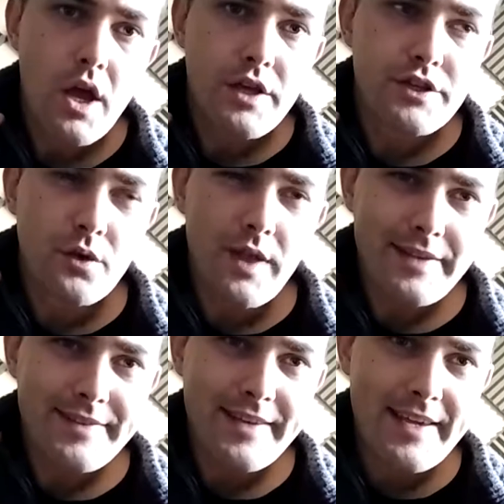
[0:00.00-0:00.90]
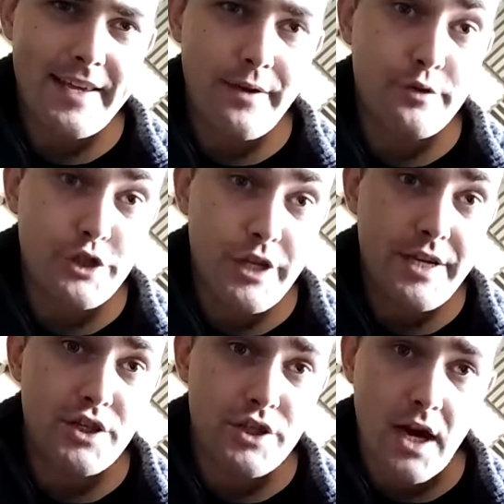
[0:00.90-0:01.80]
So that's in the key of
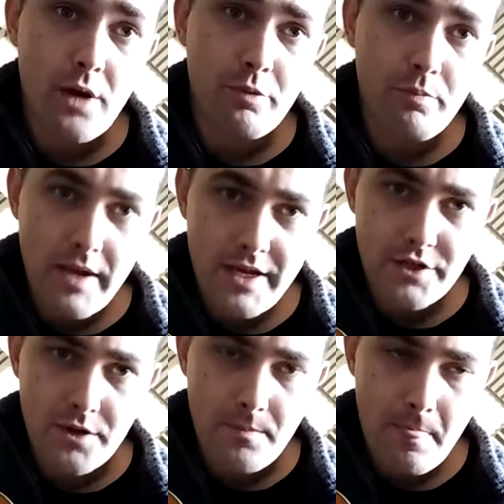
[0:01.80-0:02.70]
G sharp major,